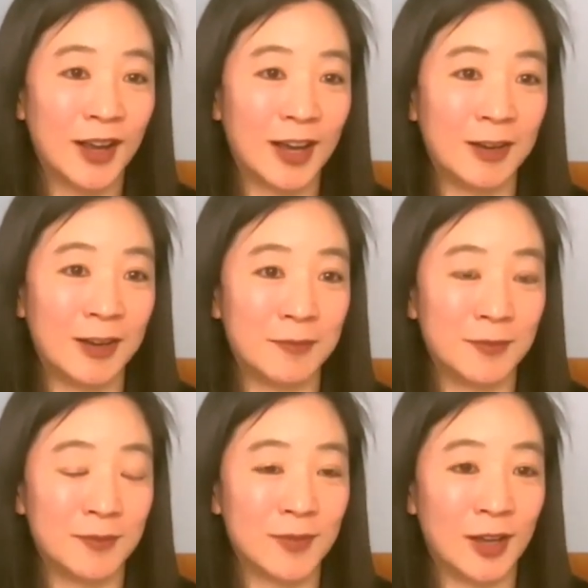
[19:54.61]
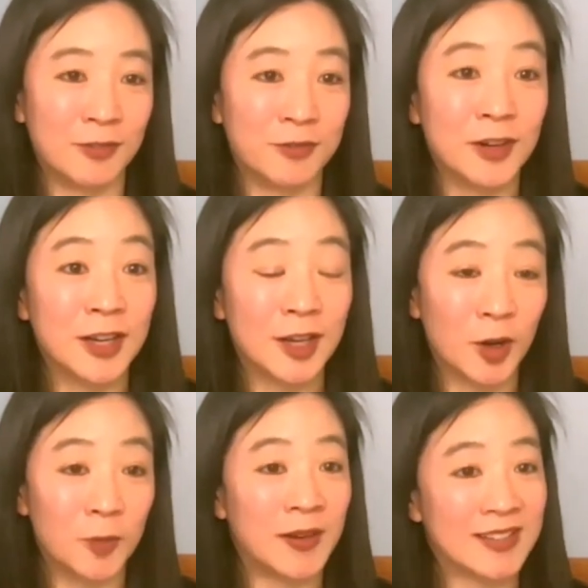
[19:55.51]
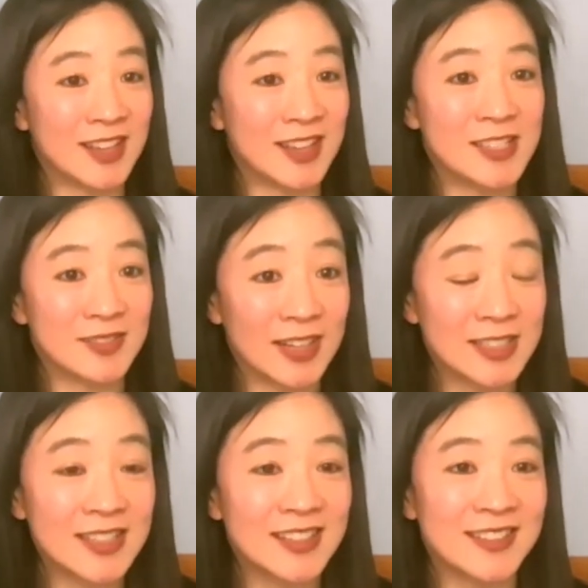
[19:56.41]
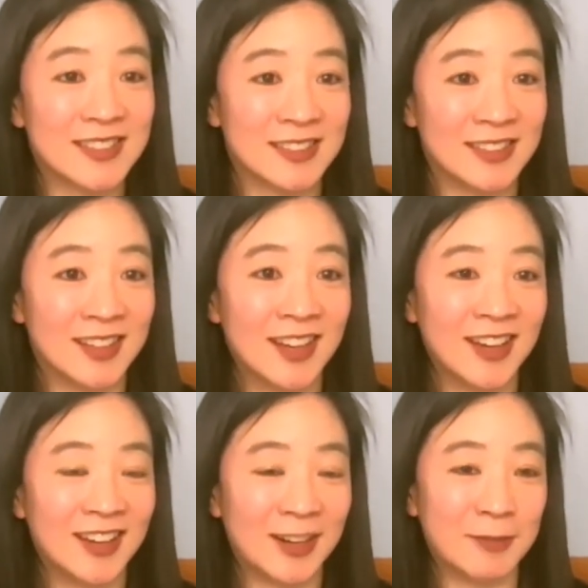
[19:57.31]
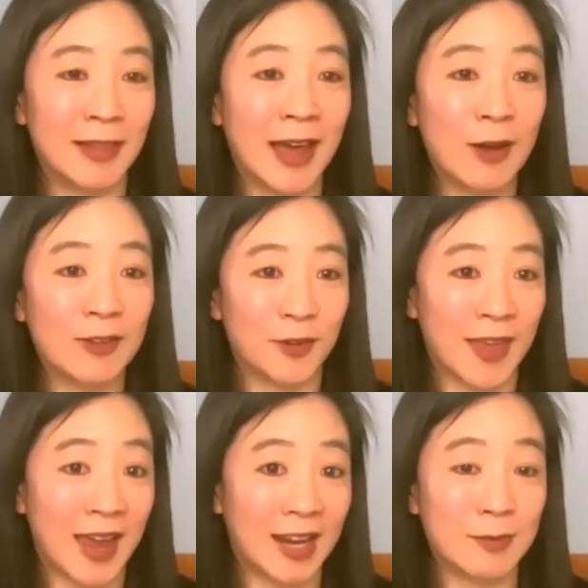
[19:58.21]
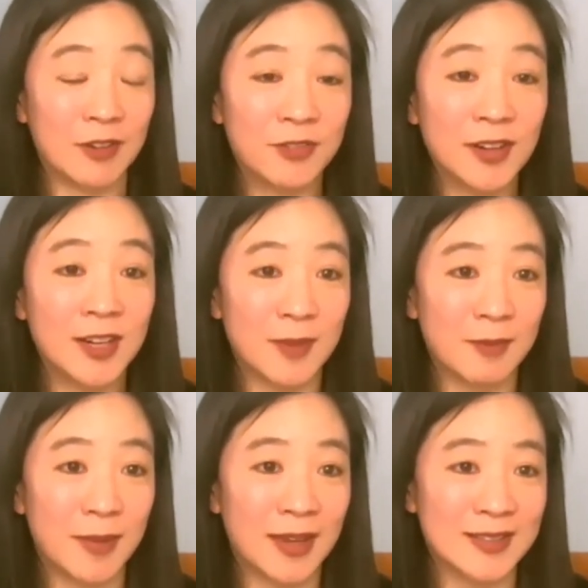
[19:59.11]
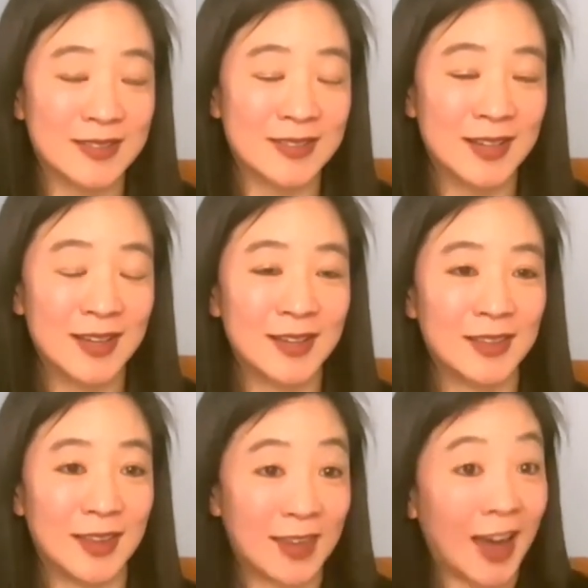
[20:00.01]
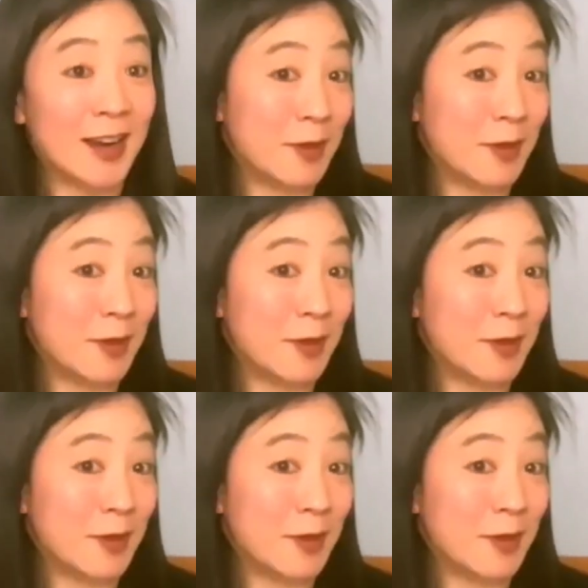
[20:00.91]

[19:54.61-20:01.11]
a free and open exchange of ideas, and allowing for the academic freedom that makes the academy